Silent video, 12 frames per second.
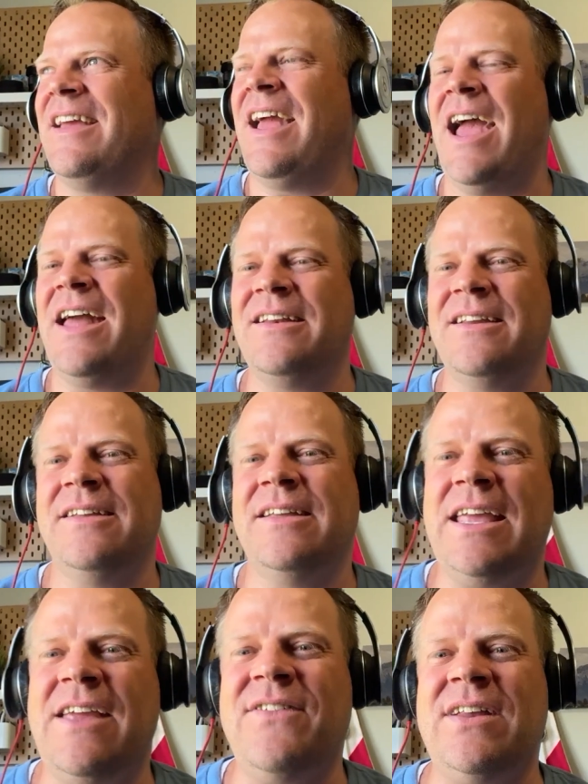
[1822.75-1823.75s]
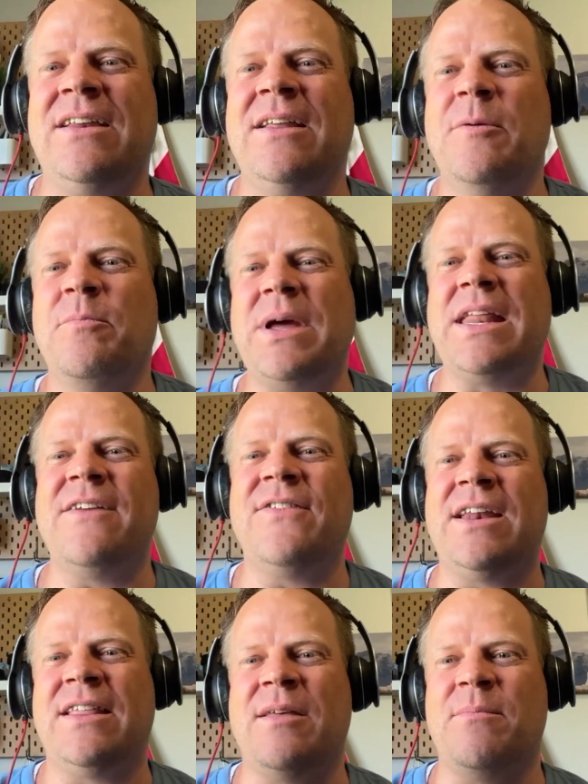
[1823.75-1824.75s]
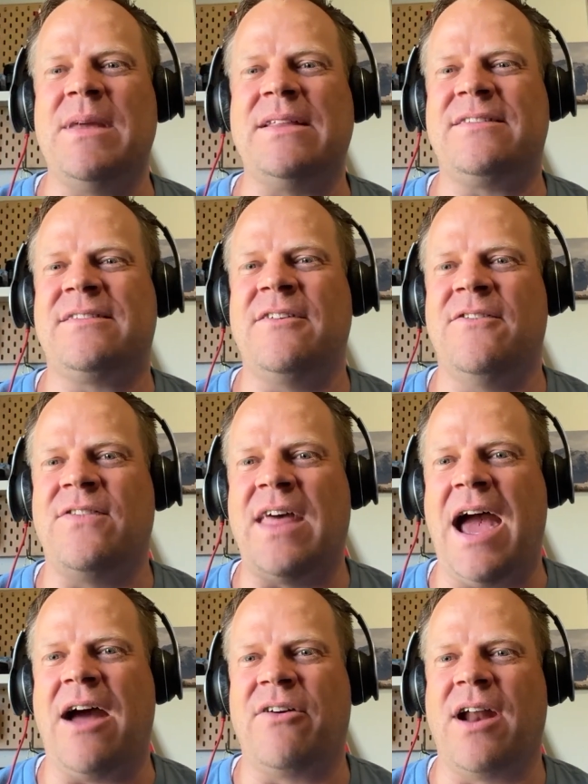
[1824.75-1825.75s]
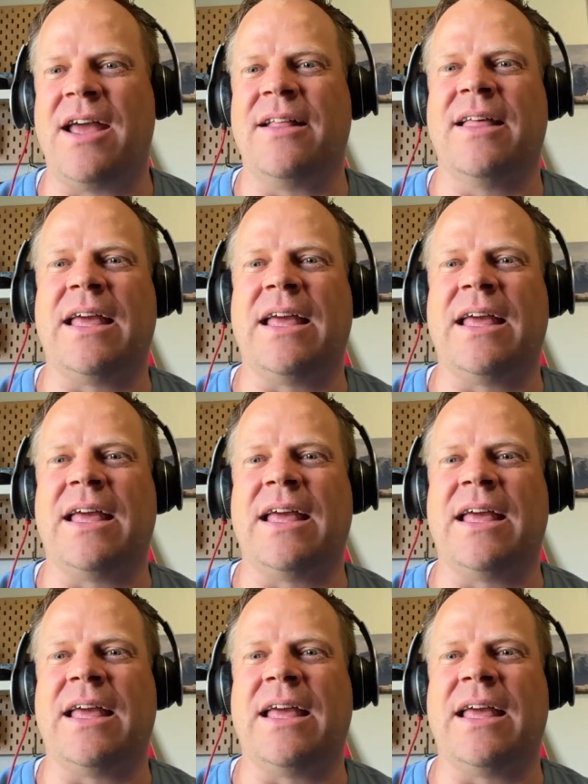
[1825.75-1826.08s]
and even in the midst of that, right?